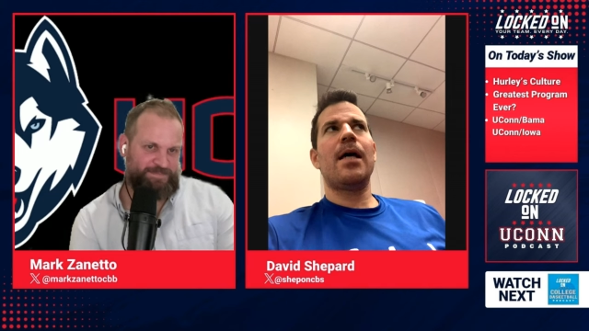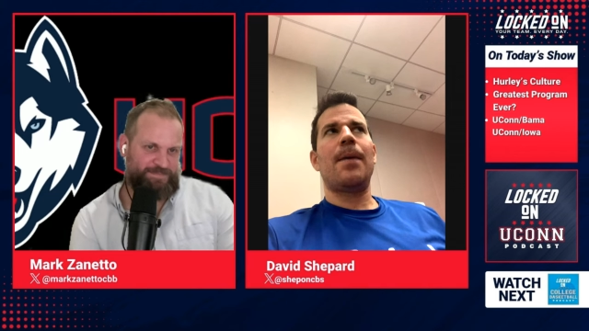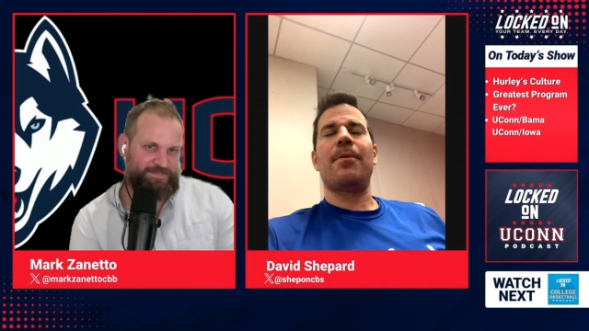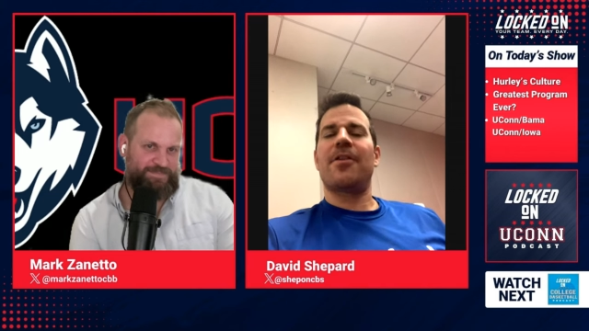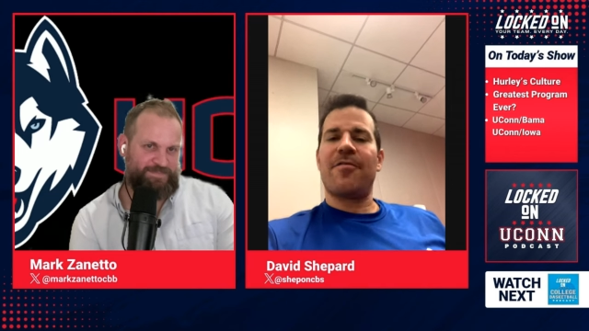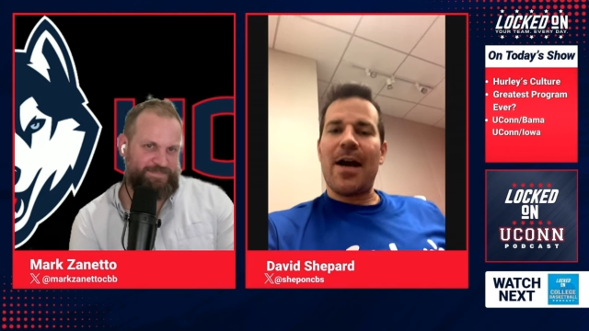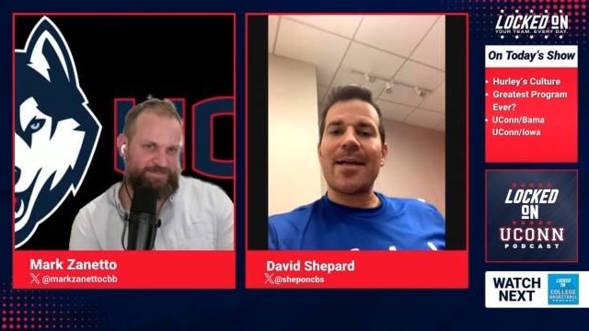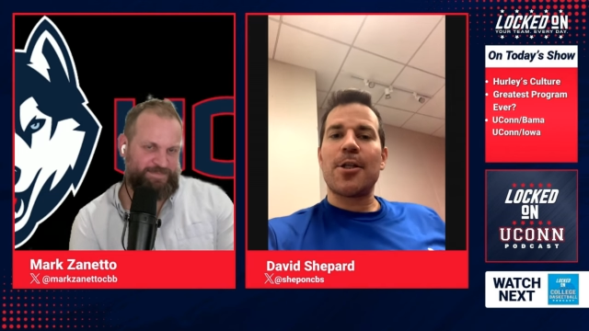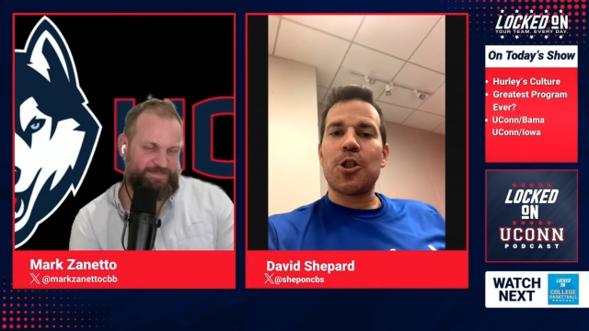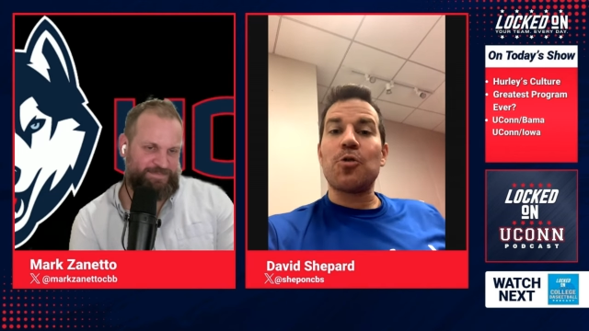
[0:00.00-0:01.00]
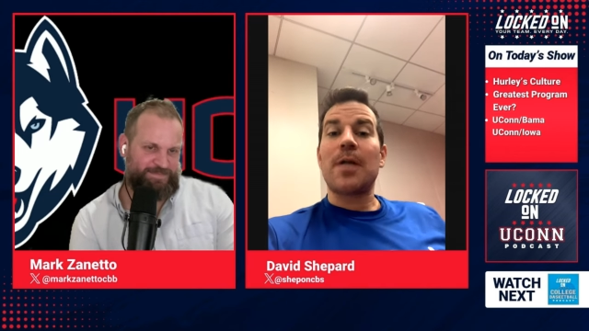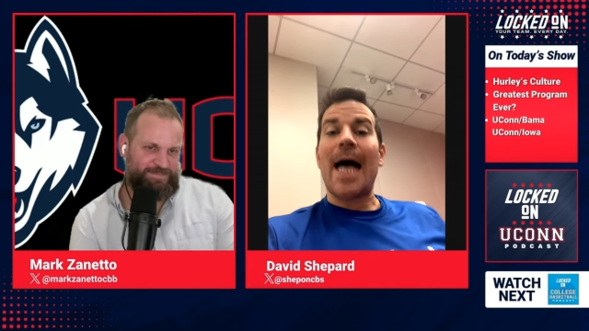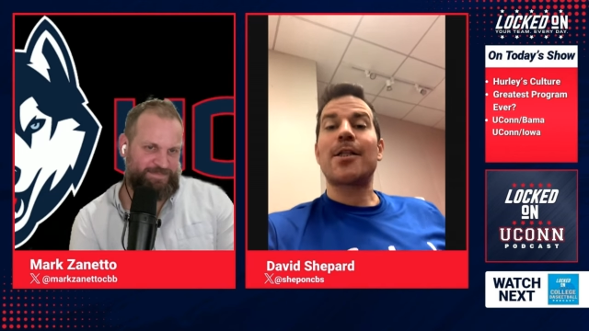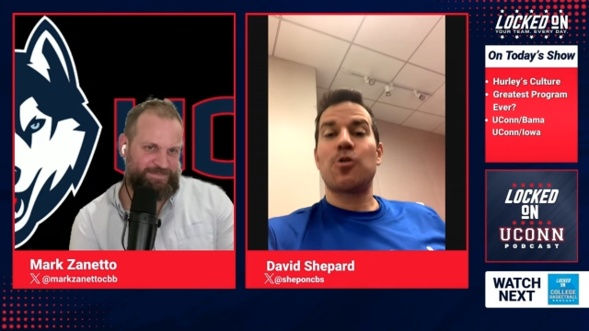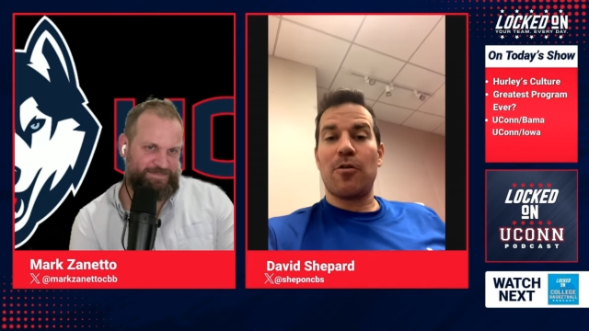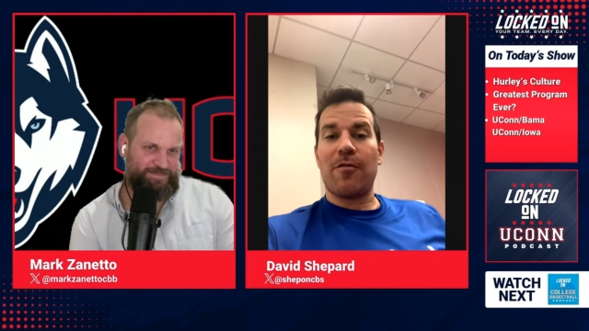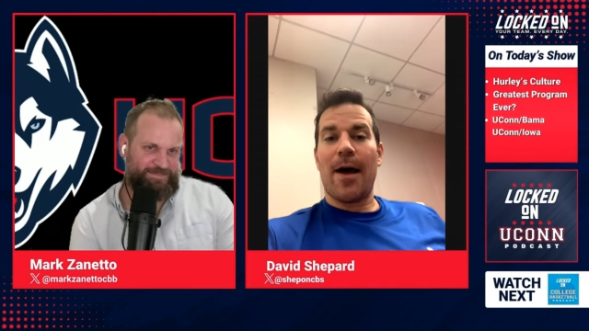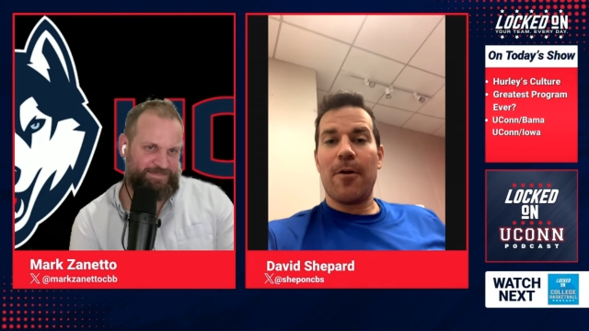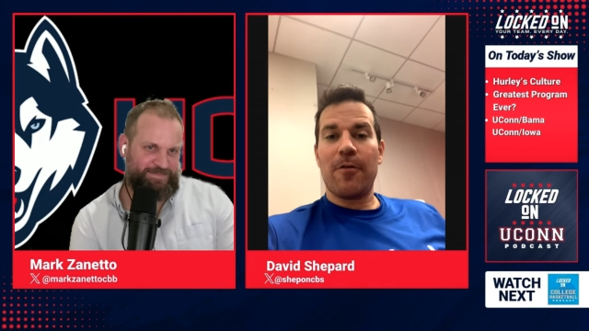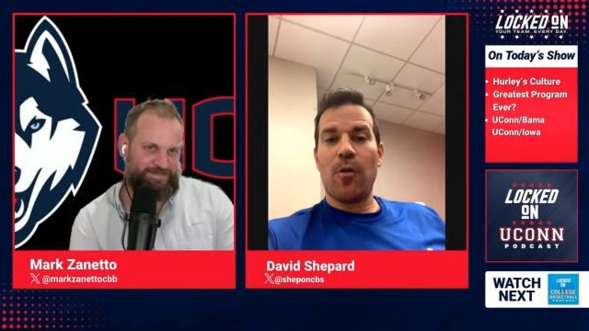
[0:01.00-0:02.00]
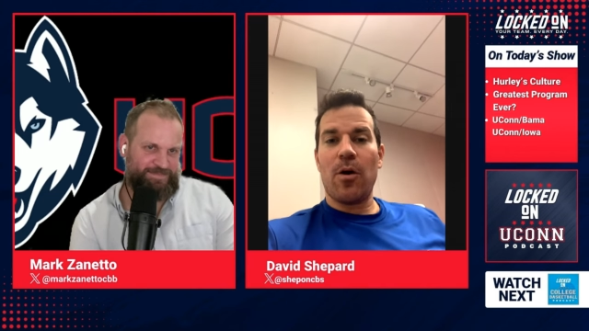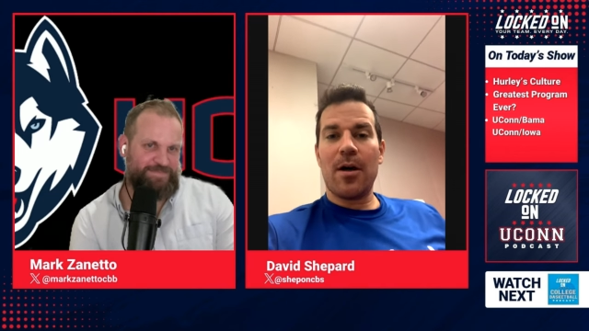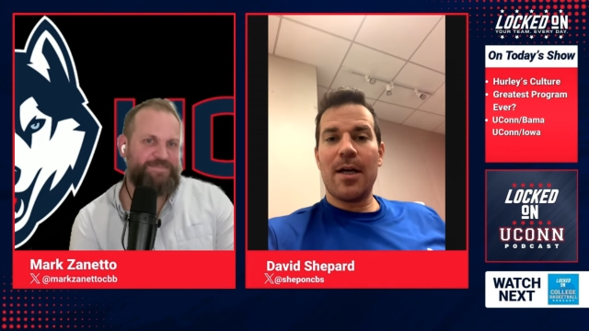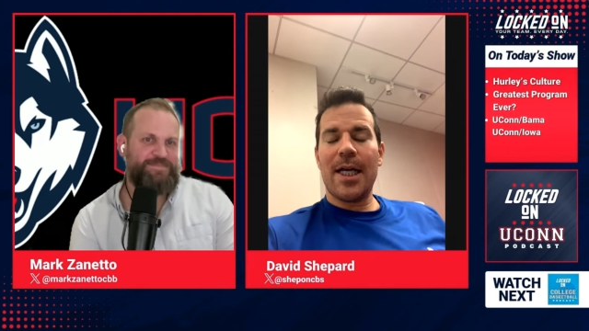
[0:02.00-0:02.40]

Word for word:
Speaker 1: But the fact that you got to a Final Four